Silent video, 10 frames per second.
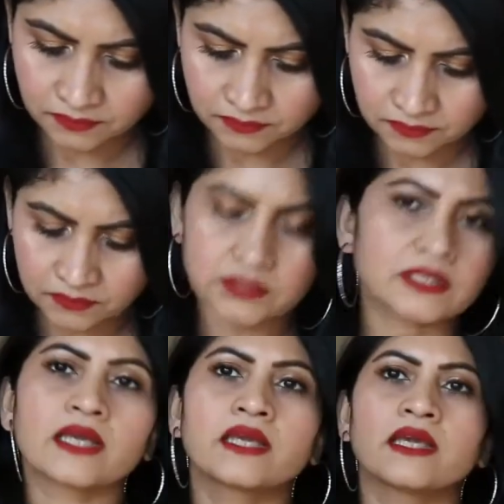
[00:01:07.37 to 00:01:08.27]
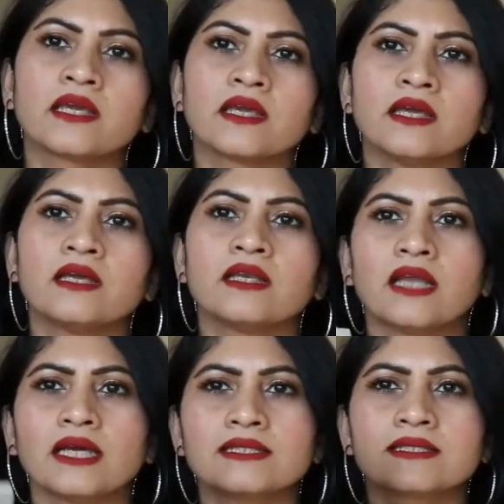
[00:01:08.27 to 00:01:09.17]
it's like a
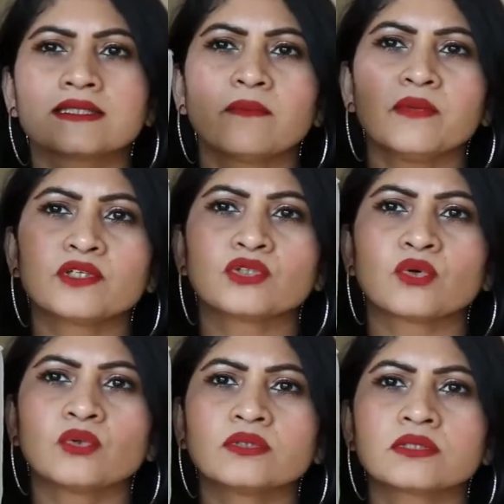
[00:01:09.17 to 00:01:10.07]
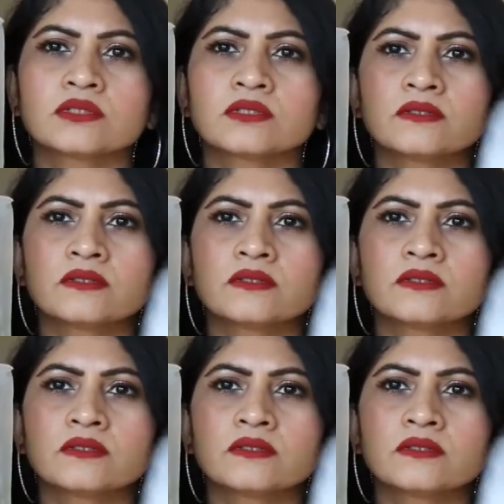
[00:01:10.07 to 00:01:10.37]
nice summer tote